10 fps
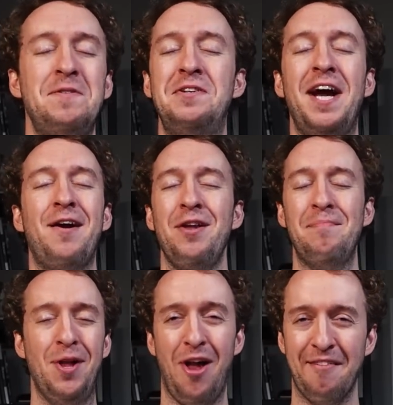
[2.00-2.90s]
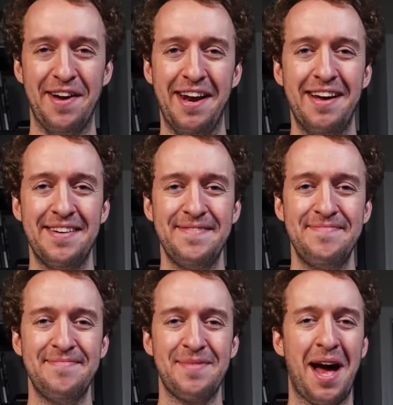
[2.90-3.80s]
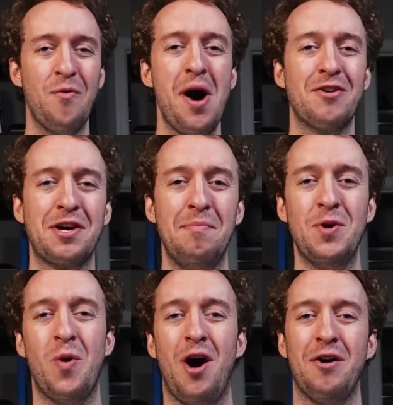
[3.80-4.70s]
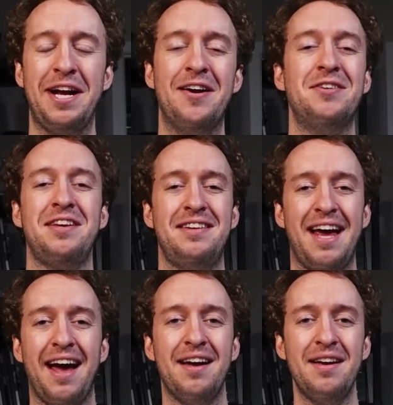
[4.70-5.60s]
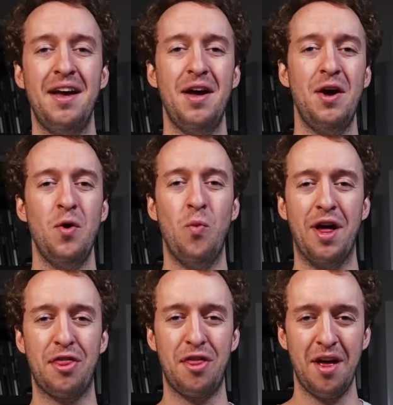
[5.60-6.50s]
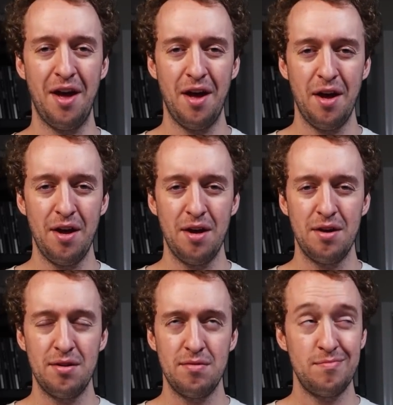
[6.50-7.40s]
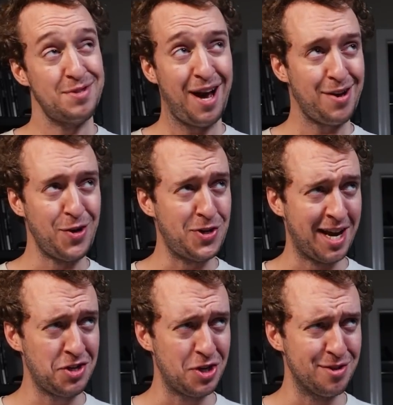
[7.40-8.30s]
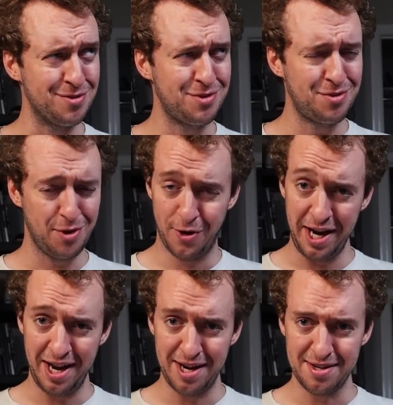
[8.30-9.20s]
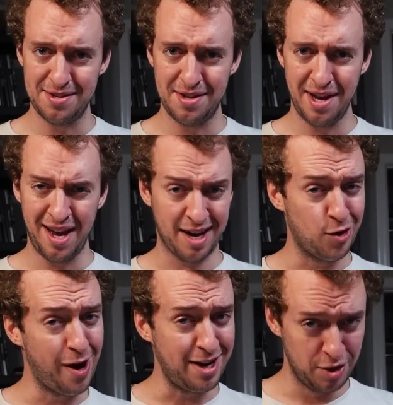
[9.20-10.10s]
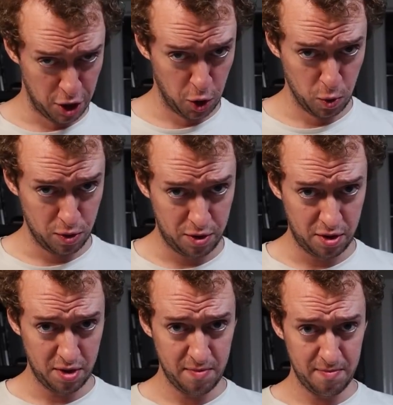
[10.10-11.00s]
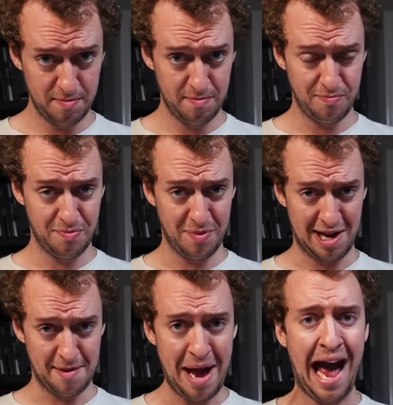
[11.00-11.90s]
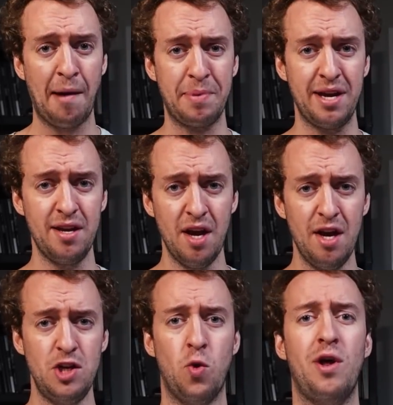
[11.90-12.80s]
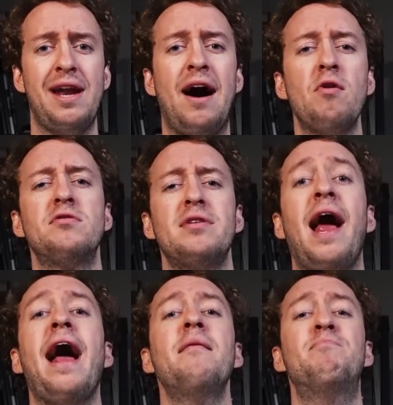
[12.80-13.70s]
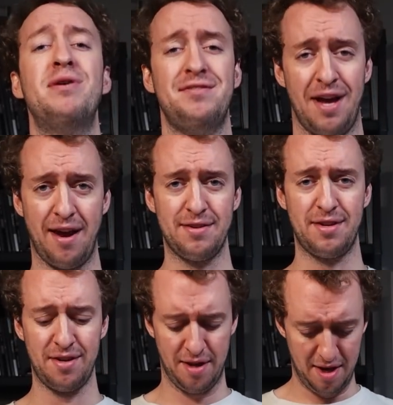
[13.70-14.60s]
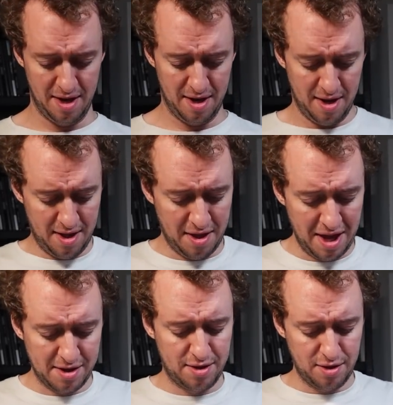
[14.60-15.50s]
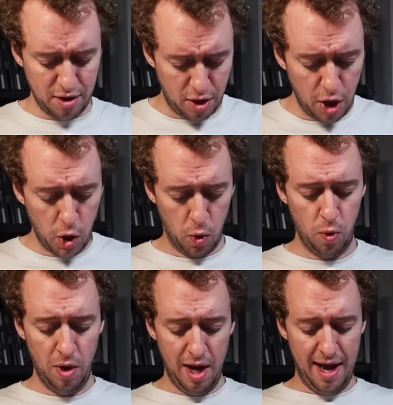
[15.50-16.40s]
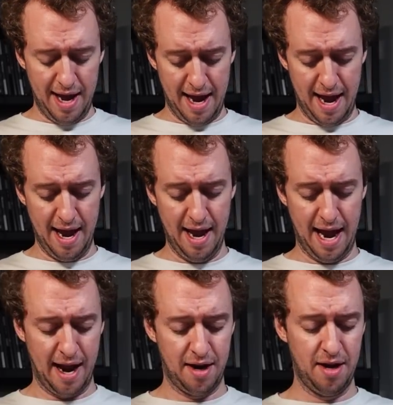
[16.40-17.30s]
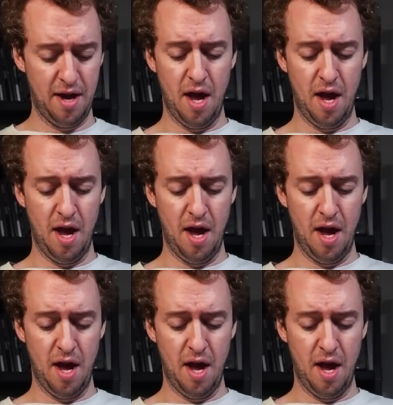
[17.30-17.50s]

Dearly beloved, I welcome you all here today with salutations, greetings, and great news. I'm happy to announce and present this new and